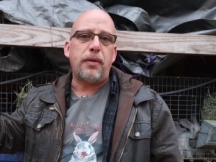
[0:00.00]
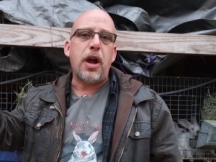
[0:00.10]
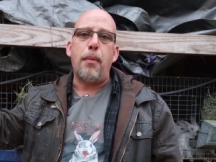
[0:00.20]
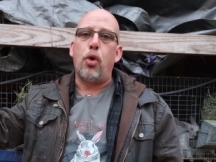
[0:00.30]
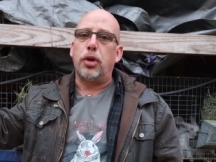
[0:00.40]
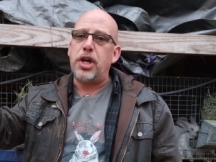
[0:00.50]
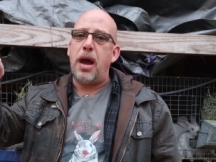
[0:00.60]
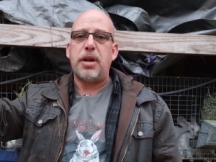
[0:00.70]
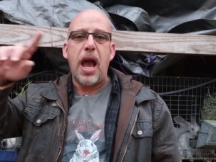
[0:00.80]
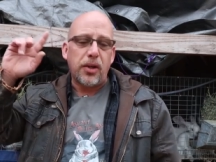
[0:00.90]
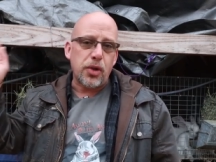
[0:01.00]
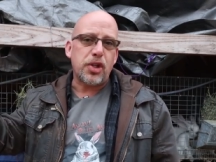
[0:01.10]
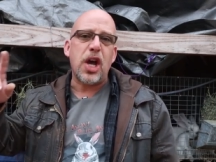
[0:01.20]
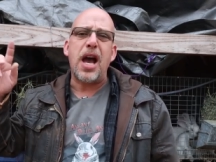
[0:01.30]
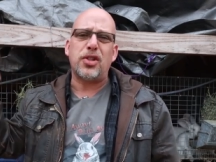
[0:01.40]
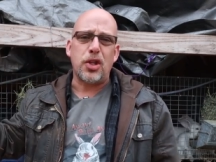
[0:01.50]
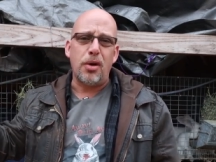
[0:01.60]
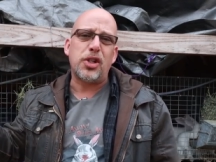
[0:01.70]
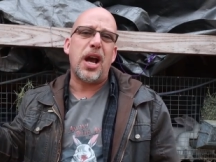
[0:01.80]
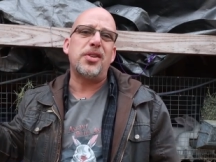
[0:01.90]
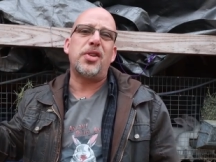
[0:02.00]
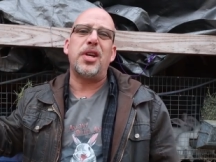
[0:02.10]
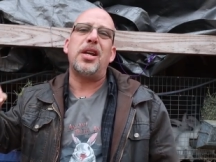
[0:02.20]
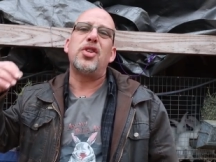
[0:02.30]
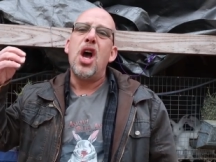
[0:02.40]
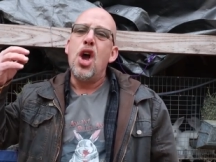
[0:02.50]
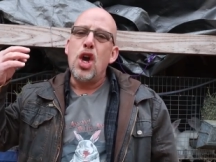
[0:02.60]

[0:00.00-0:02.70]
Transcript: They've got more time to exercise and those kinds of things.